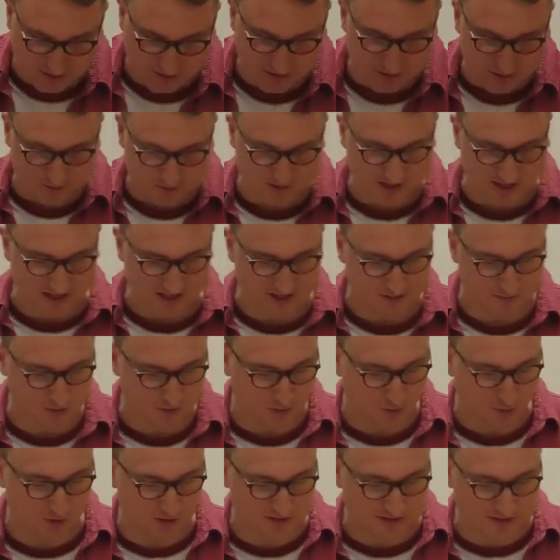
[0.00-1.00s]
in the Old
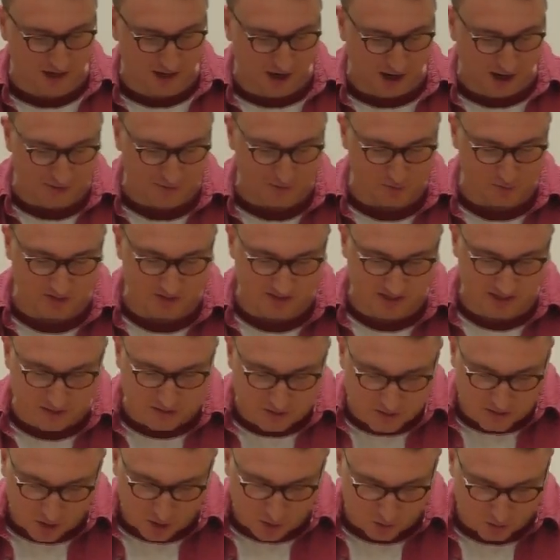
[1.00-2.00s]
Testament, all the times we see
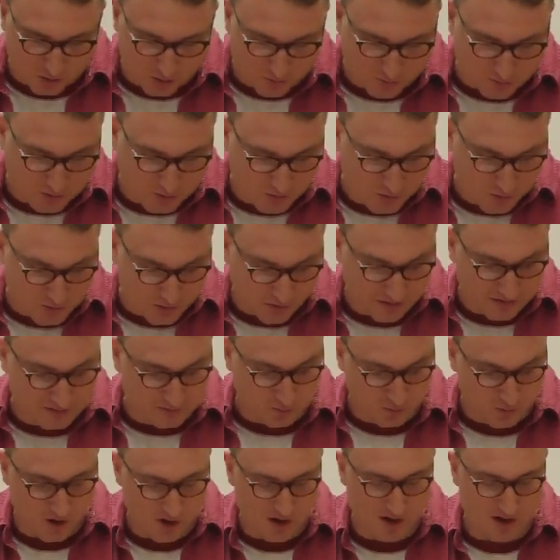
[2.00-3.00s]
God come good on his
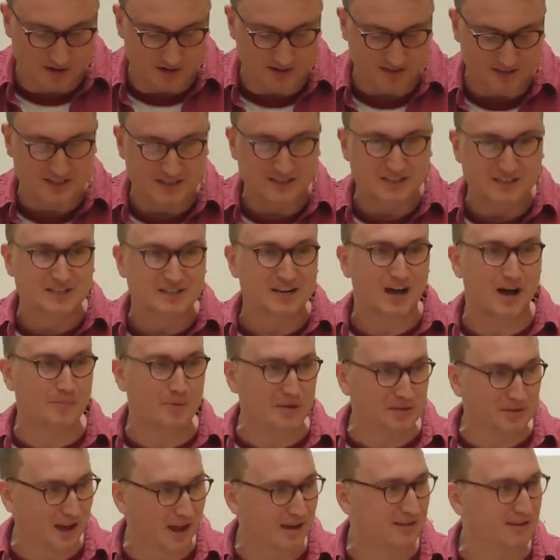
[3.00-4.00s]
word, have
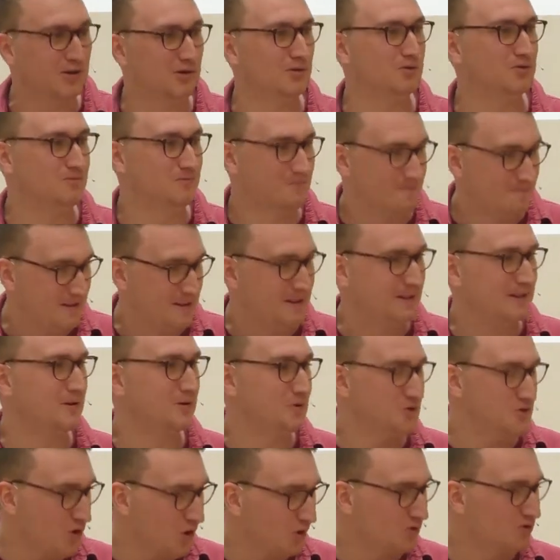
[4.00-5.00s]
been like little
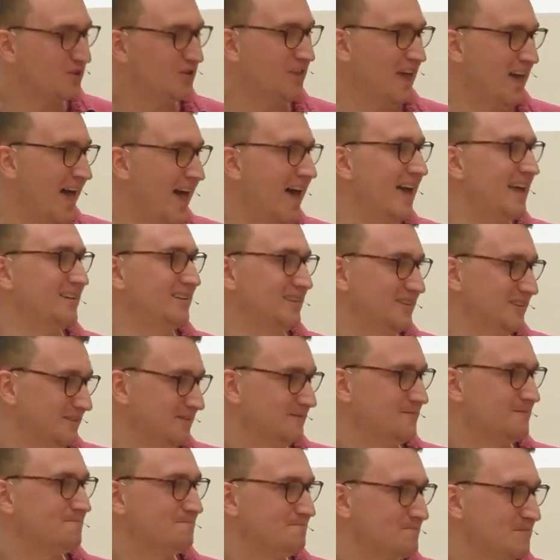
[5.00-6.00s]
nods of the head,
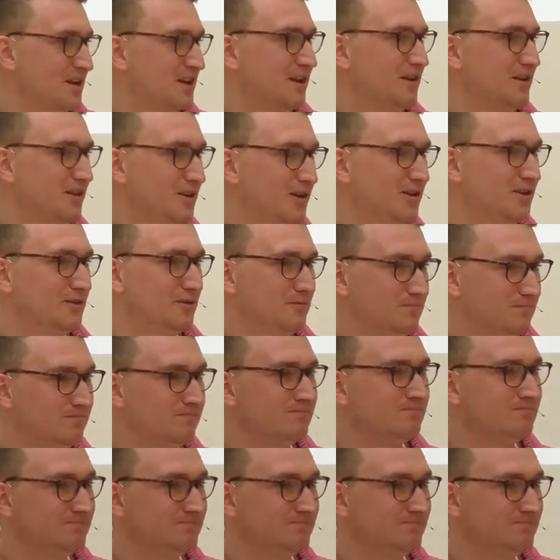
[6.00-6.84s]
little.